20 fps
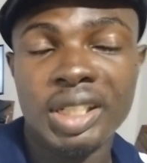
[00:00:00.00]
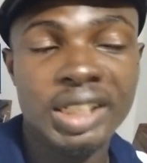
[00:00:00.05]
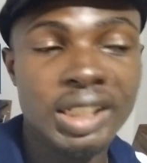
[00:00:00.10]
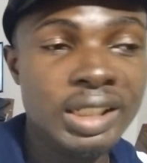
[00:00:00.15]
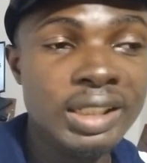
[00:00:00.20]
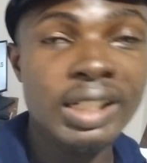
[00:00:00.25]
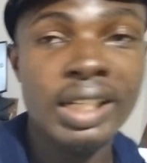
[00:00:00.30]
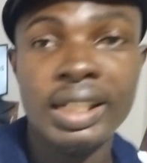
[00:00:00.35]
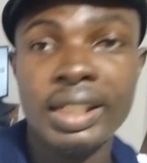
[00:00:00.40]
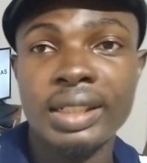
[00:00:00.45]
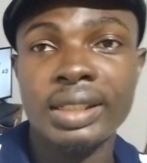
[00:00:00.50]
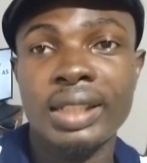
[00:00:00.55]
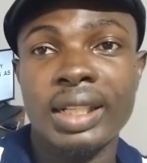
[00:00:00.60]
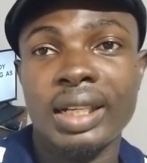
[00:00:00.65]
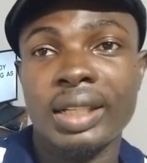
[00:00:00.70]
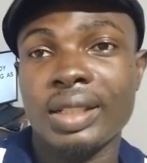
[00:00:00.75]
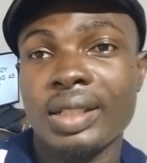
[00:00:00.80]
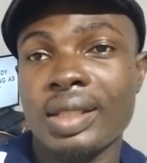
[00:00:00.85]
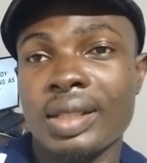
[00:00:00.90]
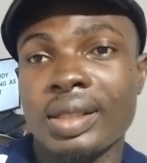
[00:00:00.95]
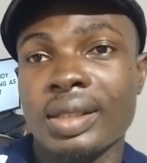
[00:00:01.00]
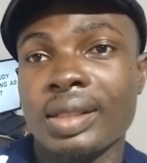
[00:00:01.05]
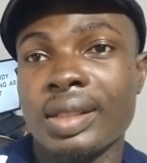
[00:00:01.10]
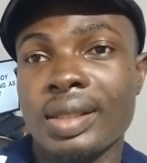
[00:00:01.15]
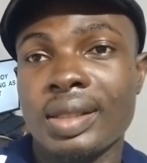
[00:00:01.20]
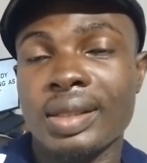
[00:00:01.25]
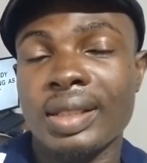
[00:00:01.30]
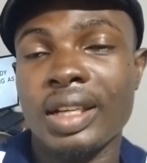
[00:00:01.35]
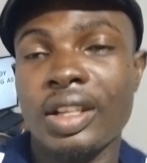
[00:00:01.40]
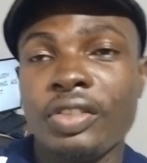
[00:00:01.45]
machine learning now
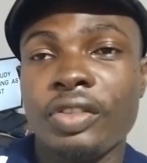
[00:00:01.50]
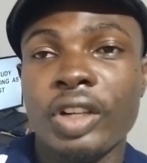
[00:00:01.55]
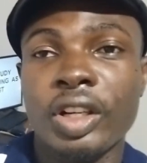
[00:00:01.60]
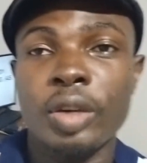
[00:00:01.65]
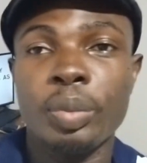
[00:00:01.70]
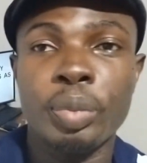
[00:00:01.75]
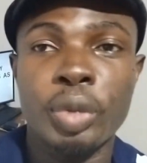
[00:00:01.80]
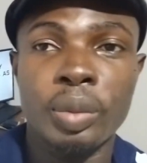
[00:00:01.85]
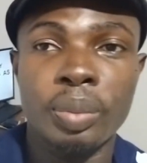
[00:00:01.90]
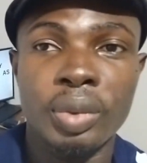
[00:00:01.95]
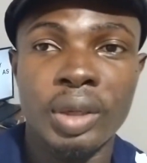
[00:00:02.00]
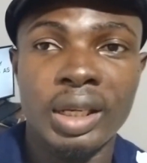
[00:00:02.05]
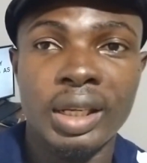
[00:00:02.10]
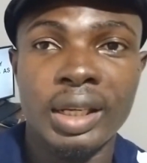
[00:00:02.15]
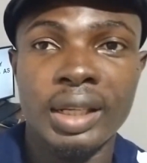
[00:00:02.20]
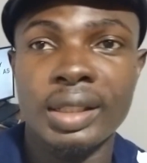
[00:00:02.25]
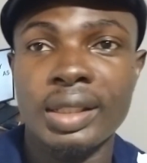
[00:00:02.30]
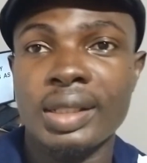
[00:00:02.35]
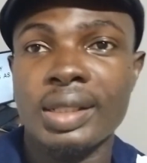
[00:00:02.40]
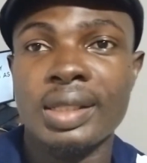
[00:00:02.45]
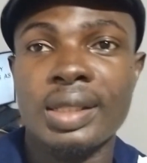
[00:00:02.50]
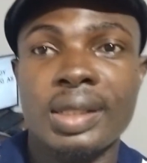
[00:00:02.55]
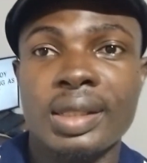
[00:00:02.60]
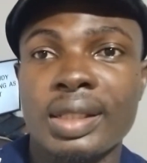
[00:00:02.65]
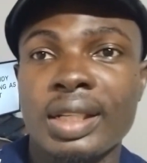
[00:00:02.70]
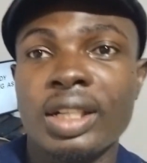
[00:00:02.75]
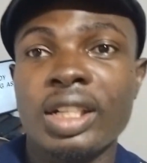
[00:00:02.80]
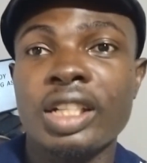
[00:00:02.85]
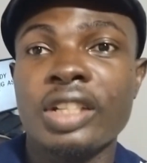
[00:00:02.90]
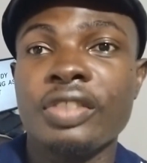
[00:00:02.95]
is now very popular, and
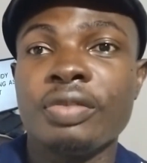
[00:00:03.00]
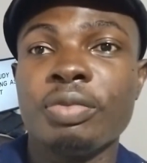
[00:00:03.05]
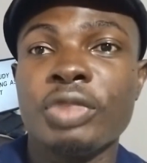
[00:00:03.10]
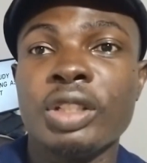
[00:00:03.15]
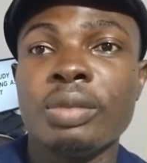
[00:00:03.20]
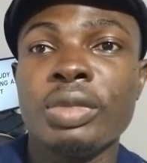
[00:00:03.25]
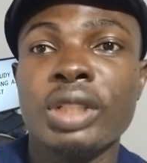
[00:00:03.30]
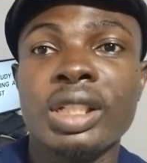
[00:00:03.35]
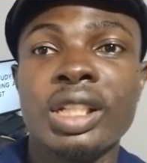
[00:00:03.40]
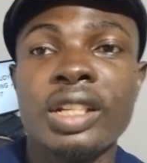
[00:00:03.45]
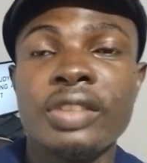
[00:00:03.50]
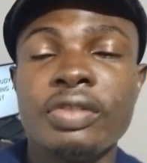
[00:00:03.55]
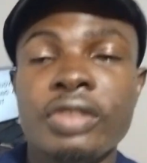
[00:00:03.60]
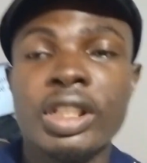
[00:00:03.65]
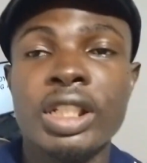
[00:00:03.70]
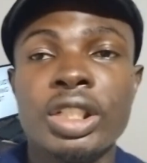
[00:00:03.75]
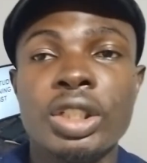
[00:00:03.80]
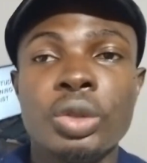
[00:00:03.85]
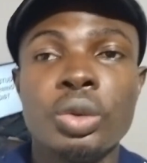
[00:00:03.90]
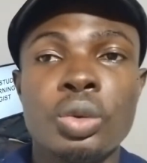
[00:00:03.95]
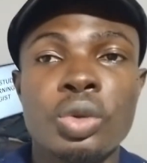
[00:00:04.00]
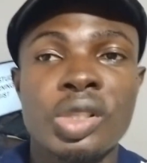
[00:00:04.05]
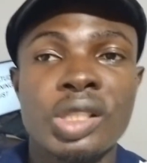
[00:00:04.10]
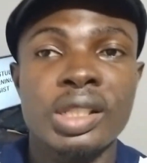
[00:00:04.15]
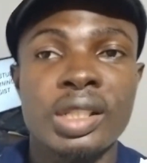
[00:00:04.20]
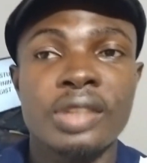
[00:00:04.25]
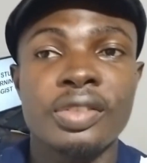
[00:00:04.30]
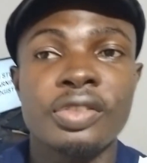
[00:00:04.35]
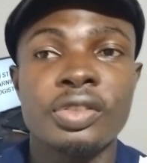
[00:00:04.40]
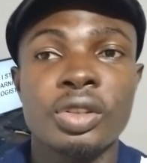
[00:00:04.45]
it's now being heavily
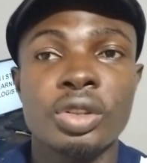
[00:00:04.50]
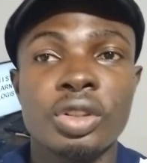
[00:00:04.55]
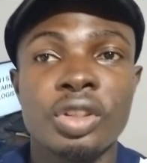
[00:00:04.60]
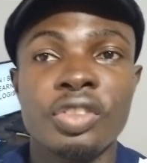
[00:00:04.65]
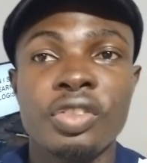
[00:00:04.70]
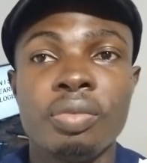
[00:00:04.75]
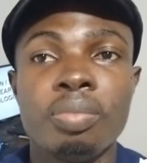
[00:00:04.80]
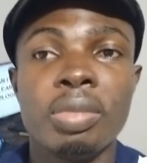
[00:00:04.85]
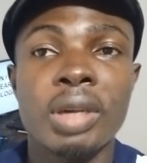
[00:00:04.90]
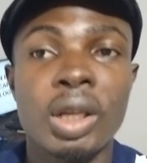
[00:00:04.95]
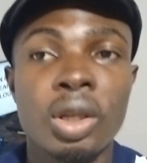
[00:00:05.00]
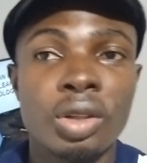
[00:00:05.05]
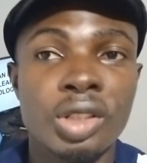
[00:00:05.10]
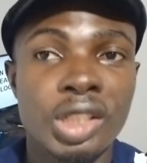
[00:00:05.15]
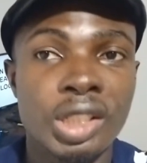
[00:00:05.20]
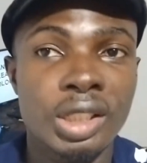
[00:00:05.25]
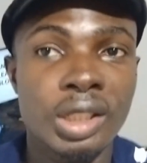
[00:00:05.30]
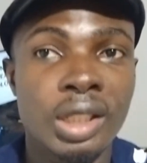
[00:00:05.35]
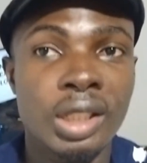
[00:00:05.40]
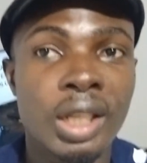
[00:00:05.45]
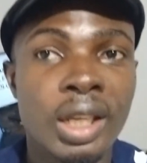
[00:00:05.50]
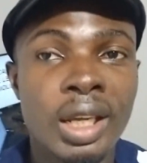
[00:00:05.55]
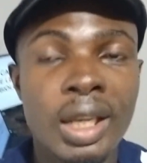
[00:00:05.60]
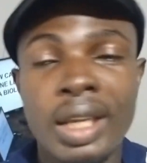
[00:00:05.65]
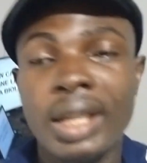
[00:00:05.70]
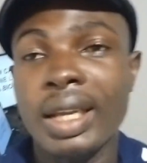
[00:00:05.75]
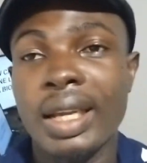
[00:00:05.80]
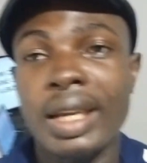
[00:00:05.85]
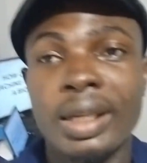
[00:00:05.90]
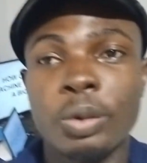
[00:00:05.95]
used in the field of biology.
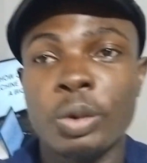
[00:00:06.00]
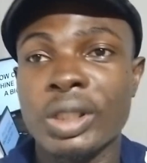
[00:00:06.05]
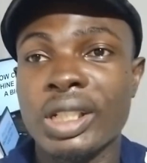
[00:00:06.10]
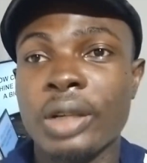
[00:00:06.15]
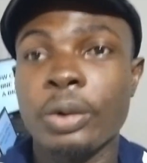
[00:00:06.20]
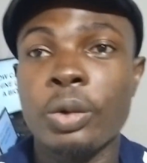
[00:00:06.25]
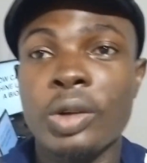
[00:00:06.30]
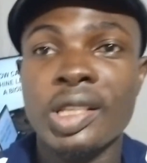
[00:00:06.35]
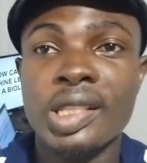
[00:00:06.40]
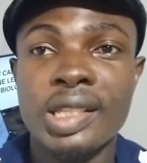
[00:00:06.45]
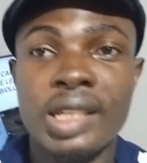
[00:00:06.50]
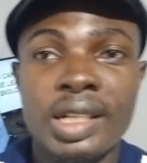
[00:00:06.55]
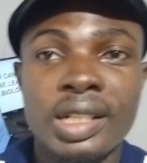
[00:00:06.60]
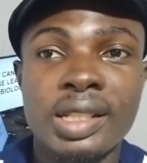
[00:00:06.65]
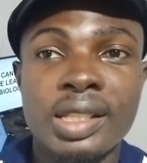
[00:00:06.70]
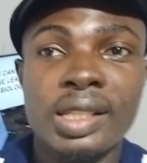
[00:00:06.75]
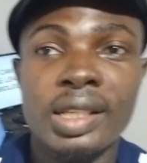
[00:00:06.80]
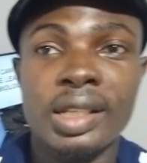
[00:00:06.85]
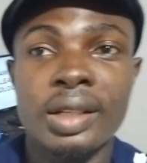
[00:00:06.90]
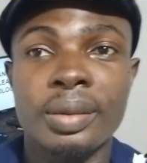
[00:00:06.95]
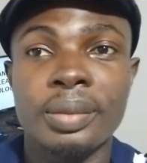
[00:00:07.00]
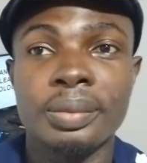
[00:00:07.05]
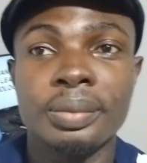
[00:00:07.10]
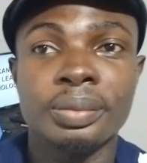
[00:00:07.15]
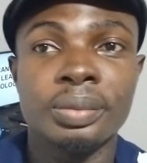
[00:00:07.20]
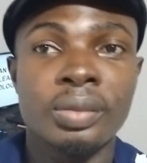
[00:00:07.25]
And with the recent